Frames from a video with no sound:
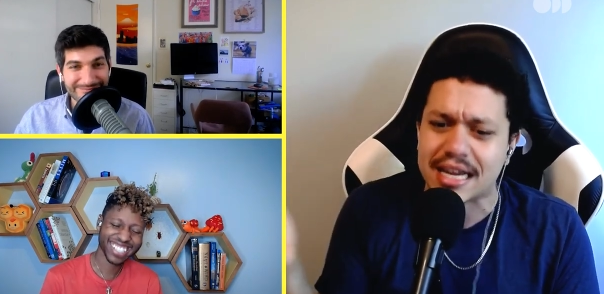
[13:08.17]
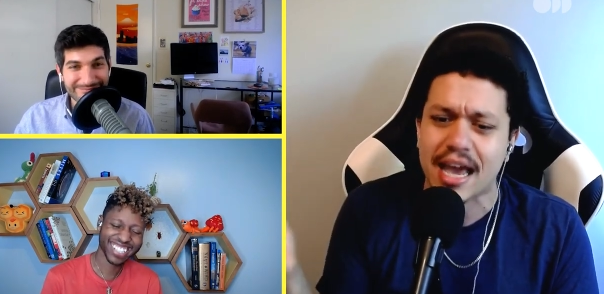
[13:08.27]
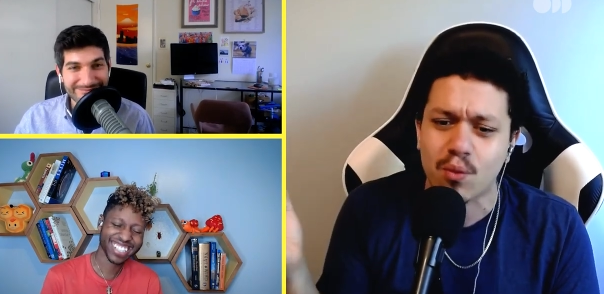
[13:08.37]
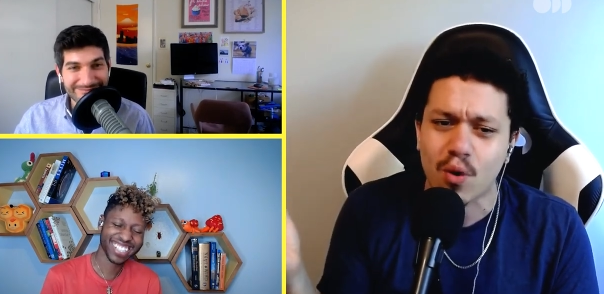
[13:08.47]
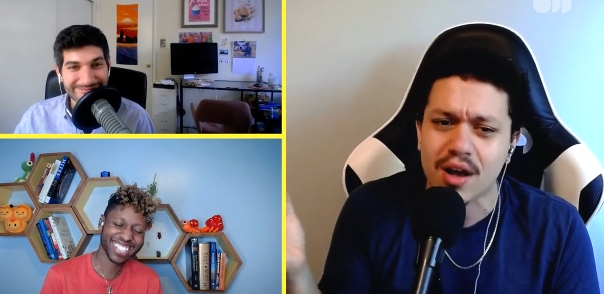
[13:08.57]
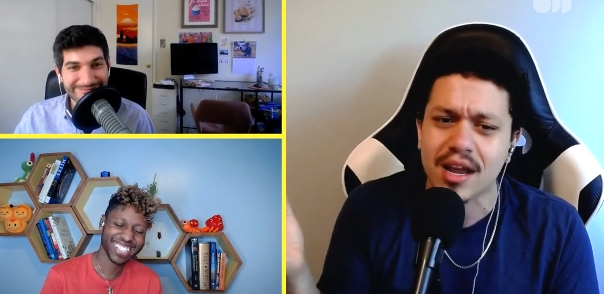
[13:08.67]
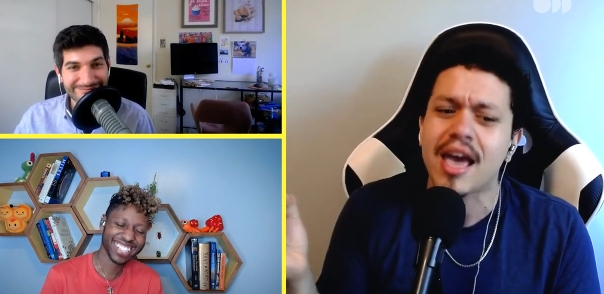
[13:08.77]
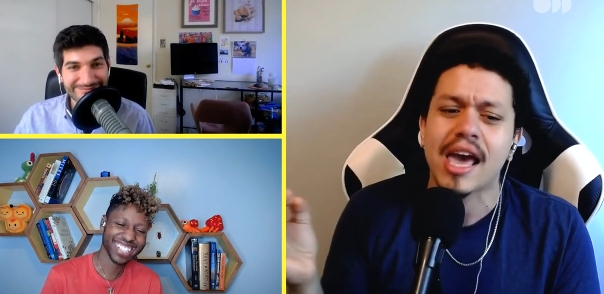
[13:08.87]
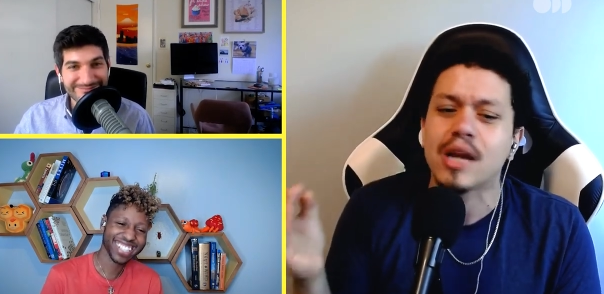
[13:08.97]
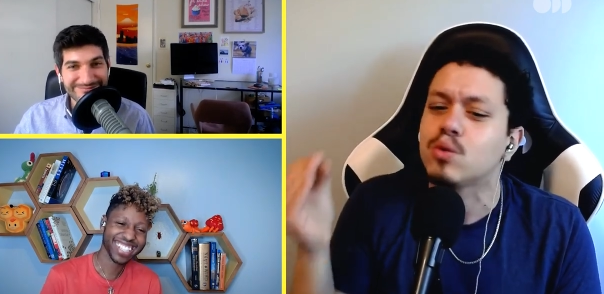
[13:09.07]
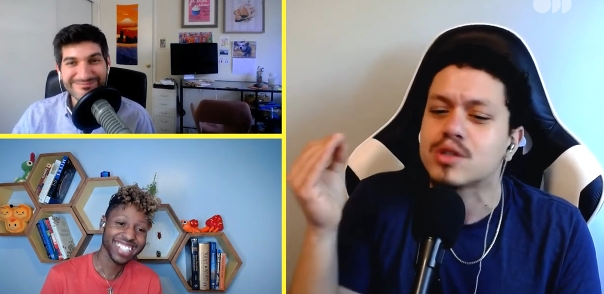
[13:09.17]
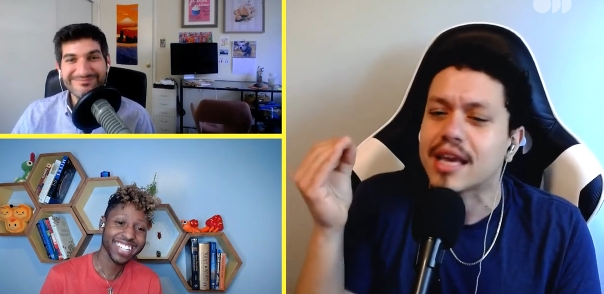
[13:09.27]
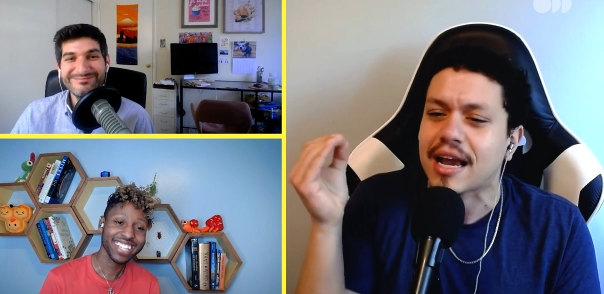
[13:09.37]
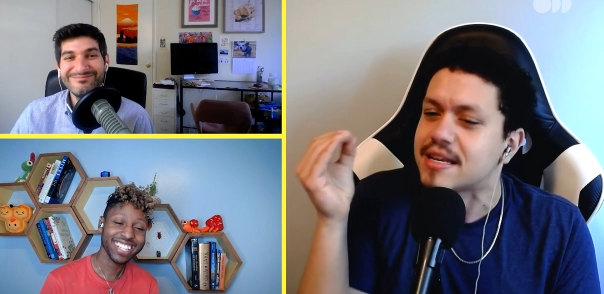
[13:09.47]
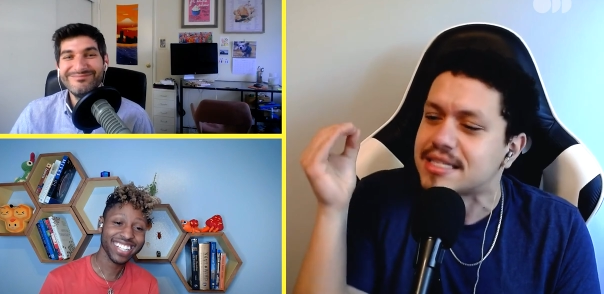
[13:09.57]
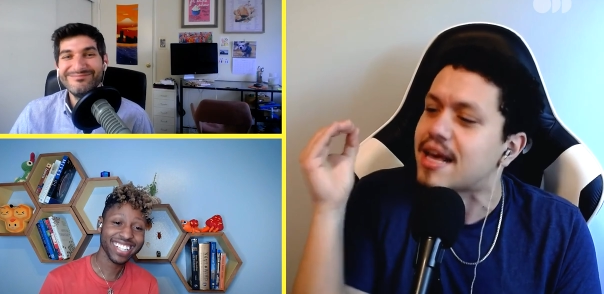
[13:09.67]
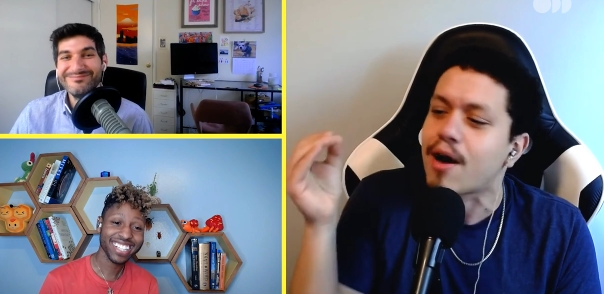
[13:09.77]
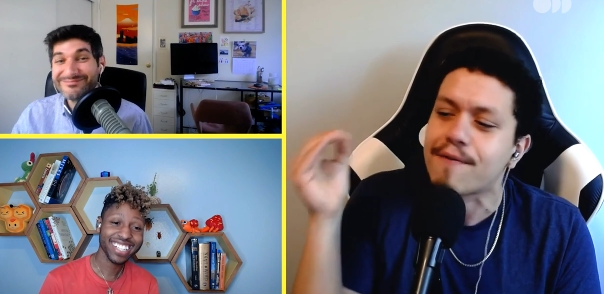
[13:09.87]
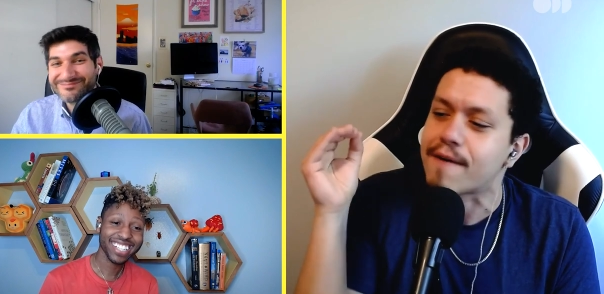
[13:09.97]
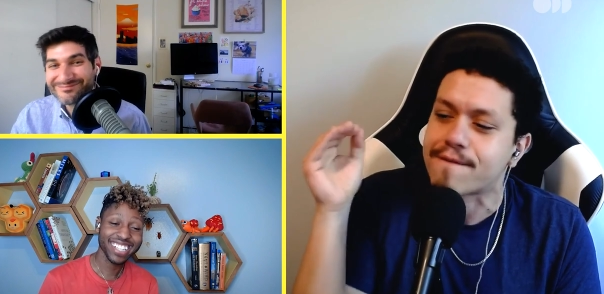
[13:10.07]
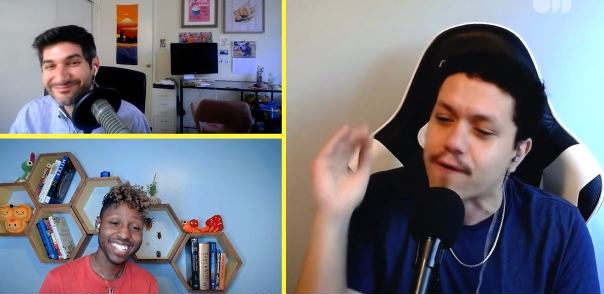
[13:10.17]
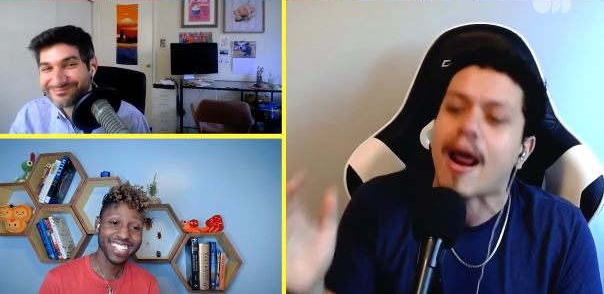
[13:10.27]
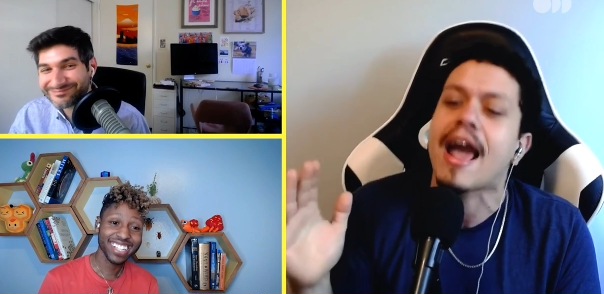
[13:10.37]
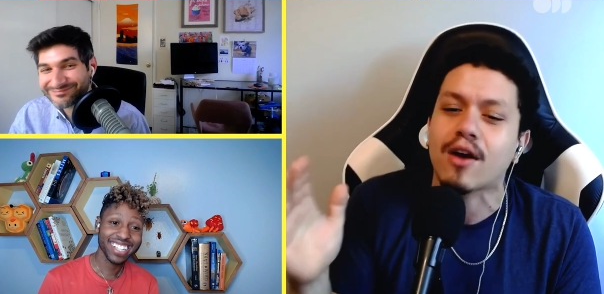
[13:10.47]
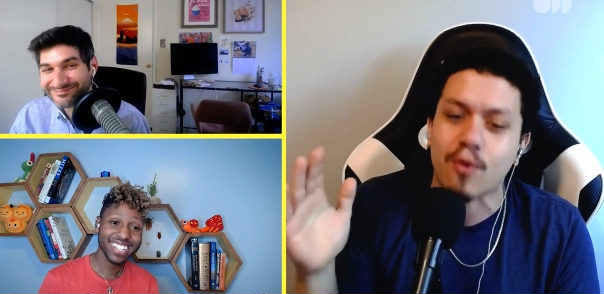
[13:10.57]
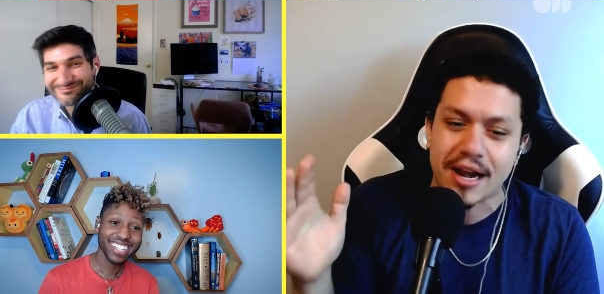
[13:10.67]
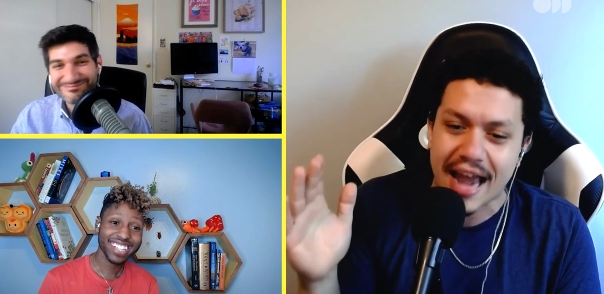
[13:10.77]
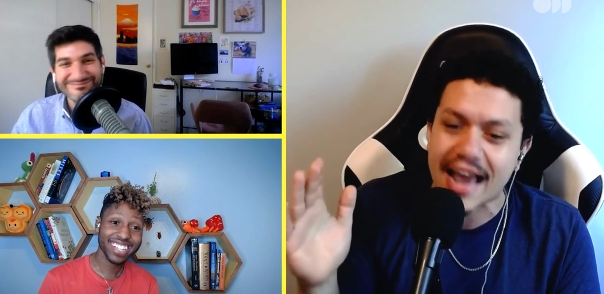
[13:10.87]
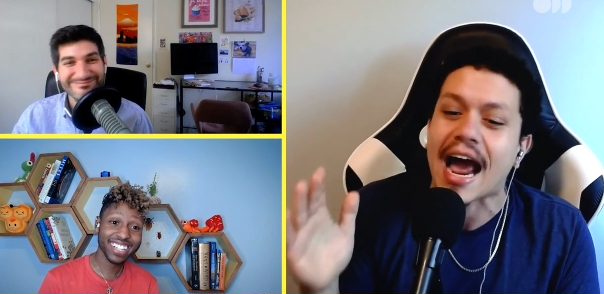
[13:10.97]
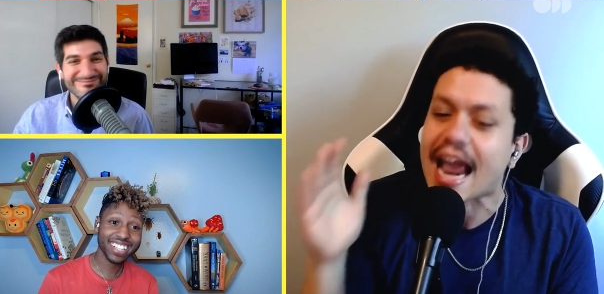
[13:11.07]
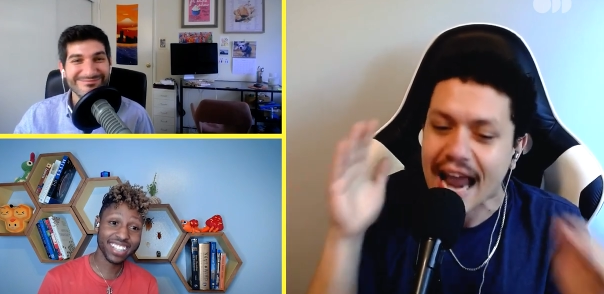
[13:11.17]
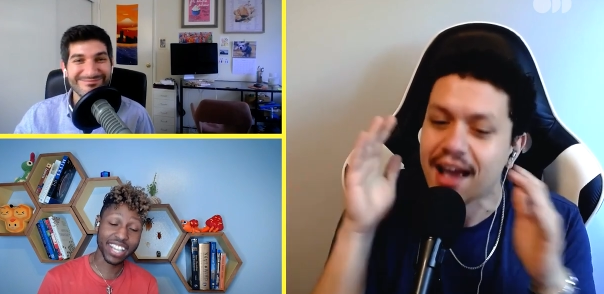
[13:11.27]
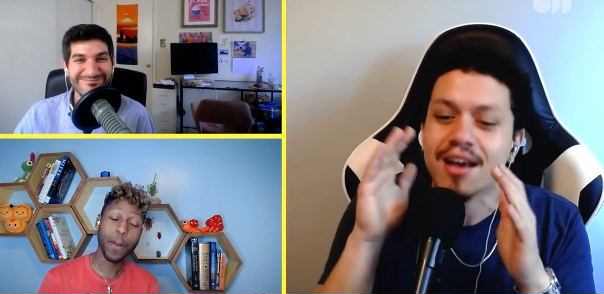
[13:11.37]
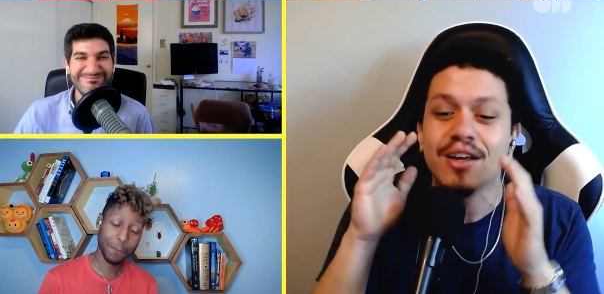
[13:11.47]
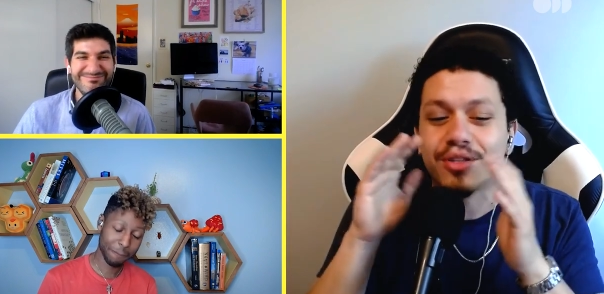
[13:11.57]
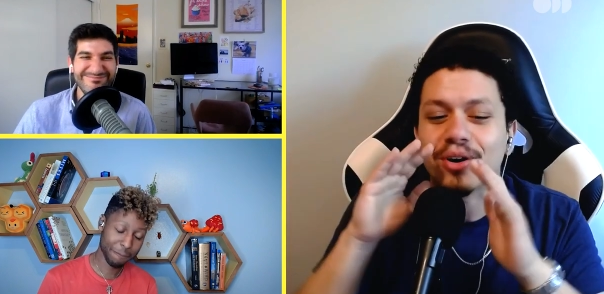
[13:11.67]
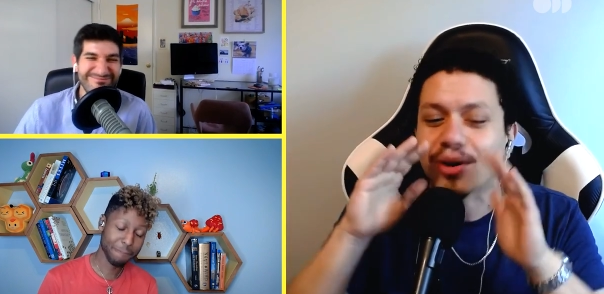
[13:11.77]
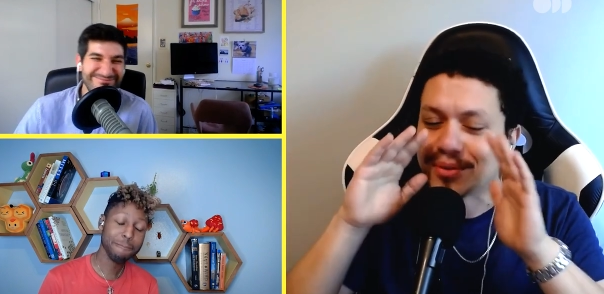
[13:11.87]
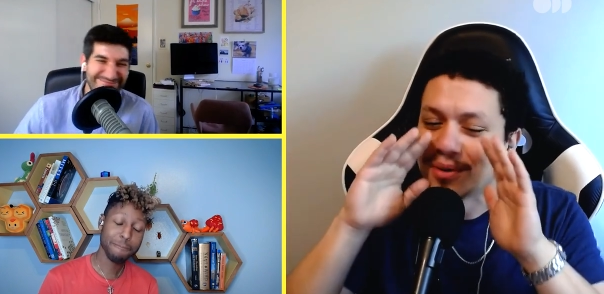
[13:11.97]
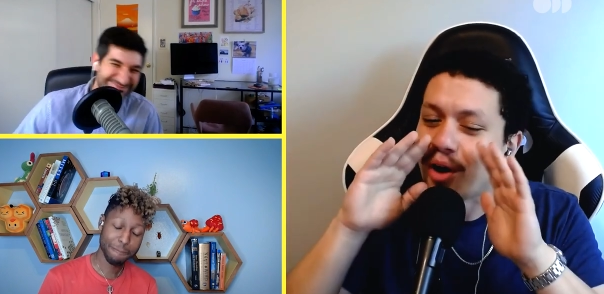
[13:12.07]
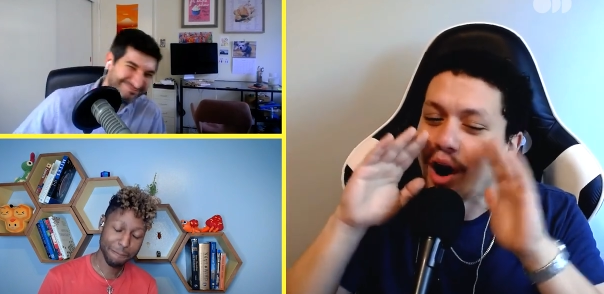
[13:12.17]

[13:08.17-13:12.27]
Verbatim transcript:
Speaker 1: a dead one, and it was like I set off a frag grenade. I yeah. they're